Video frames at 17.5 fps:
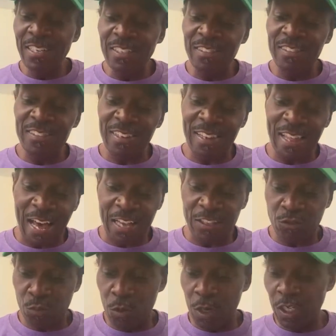in July
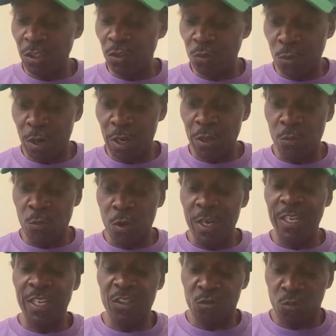
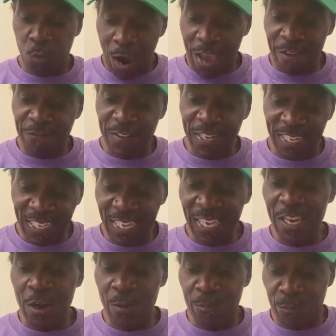2021, his wife,
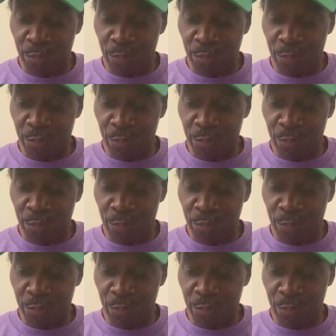Nakia